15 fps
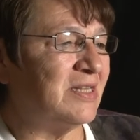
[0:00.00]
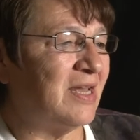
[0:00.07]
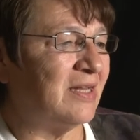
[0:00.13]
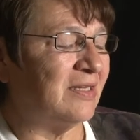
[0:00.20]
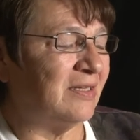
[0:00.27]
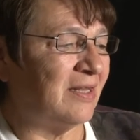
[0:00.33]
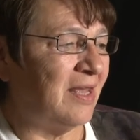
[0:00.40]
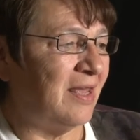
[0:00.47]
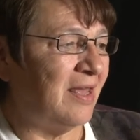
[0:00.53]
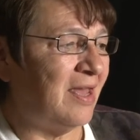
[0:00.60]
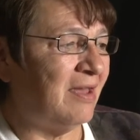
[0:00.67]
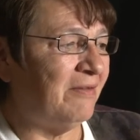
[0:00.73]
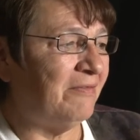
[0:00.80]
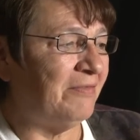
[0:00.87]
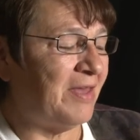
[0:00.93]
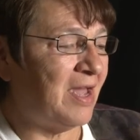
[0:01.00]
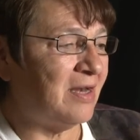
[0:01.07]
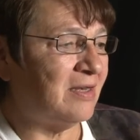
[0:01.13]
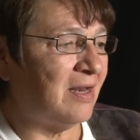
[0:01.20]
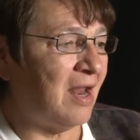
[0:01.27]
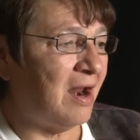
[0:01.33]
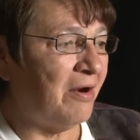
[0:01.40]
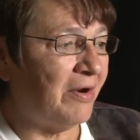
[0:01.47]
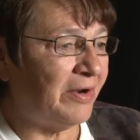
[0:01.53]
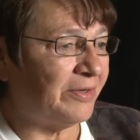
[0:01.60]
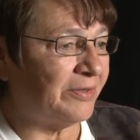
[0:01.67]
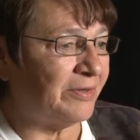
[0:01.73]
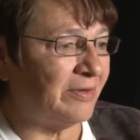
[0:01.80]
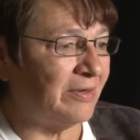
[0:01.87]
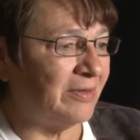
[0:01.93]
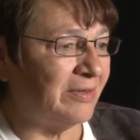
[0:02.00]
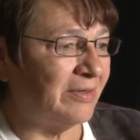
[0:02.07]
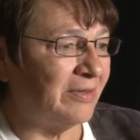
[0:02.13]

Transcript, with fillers: that have that character.